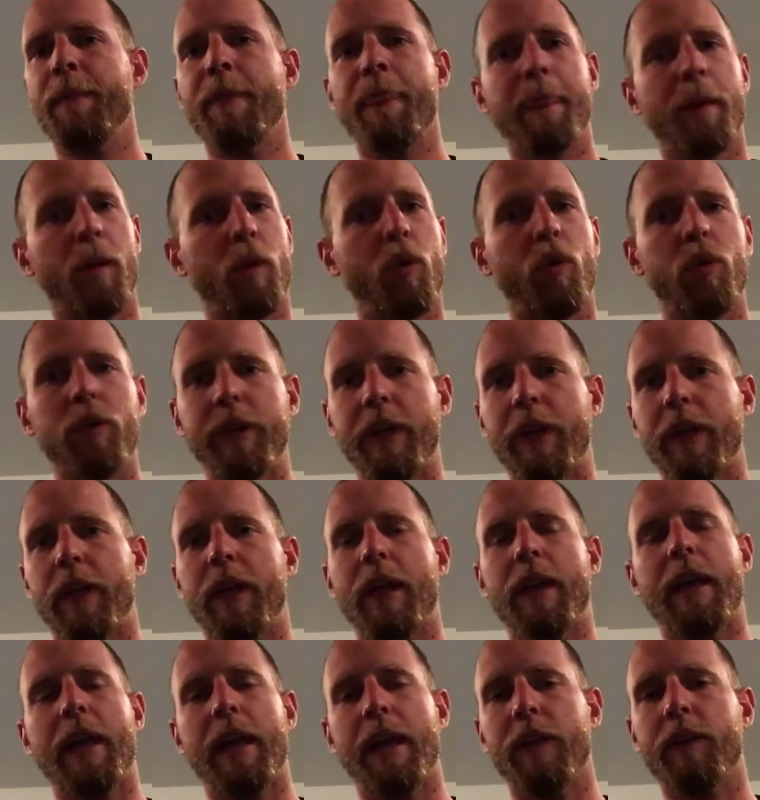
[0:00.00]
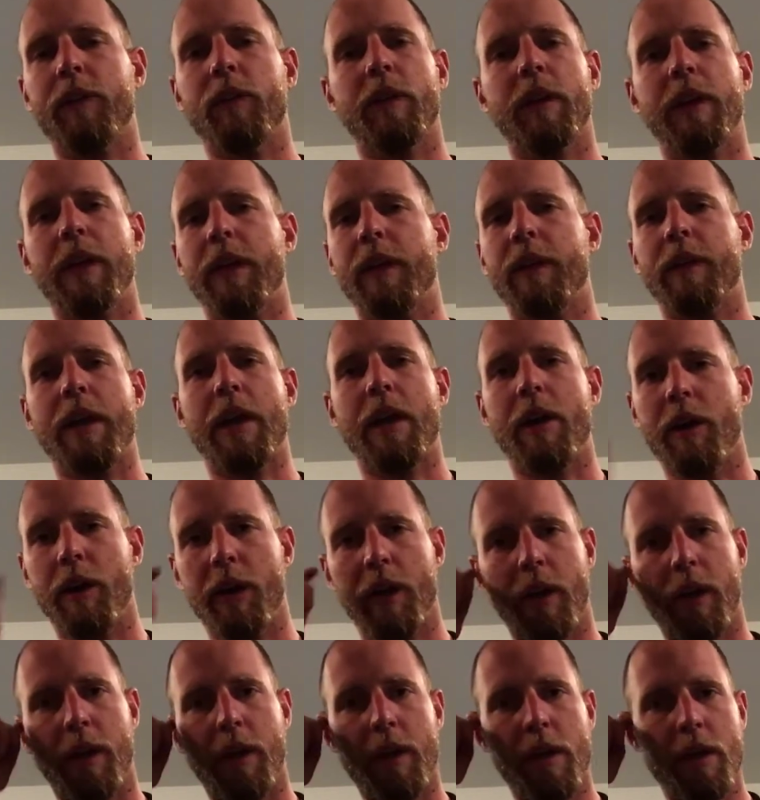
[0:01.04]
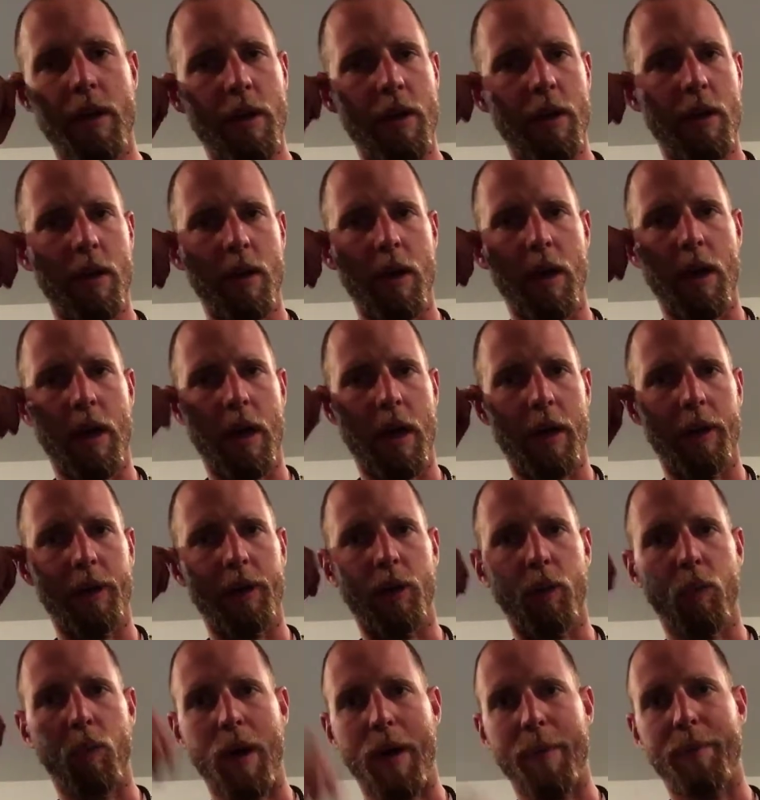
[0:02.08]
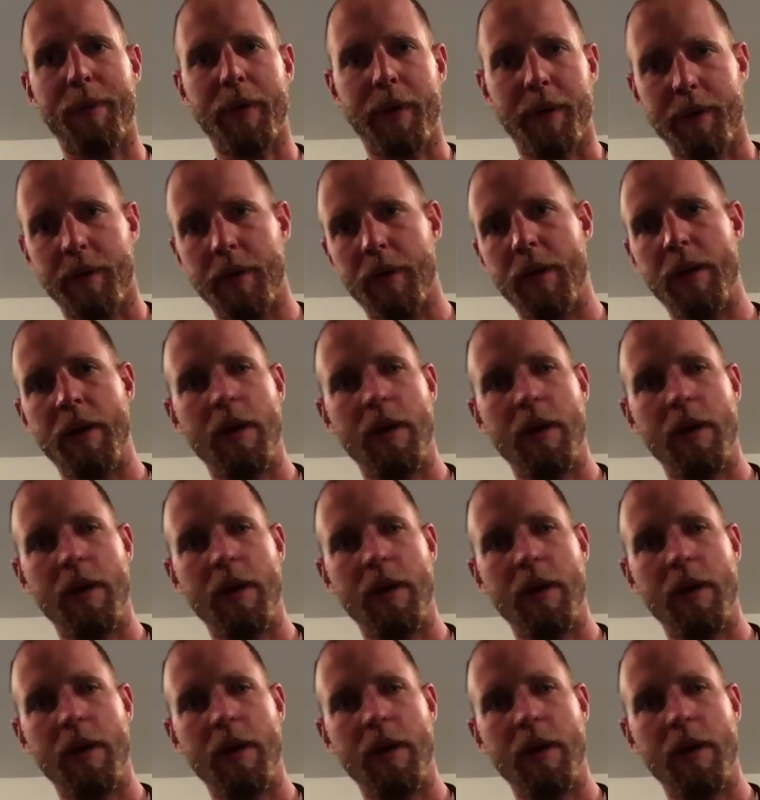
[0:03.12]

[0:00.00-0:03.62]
holding and handling and carrying your weapon.